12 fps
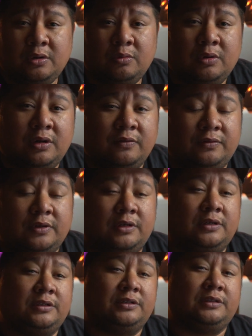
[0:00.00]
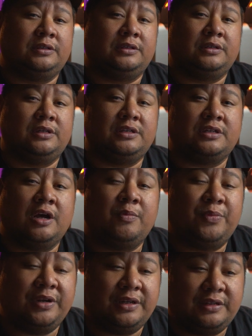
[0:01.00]
one of his
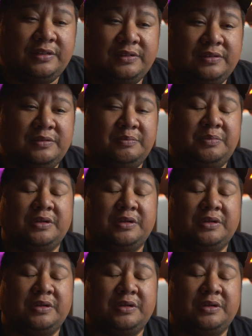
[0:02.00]
company's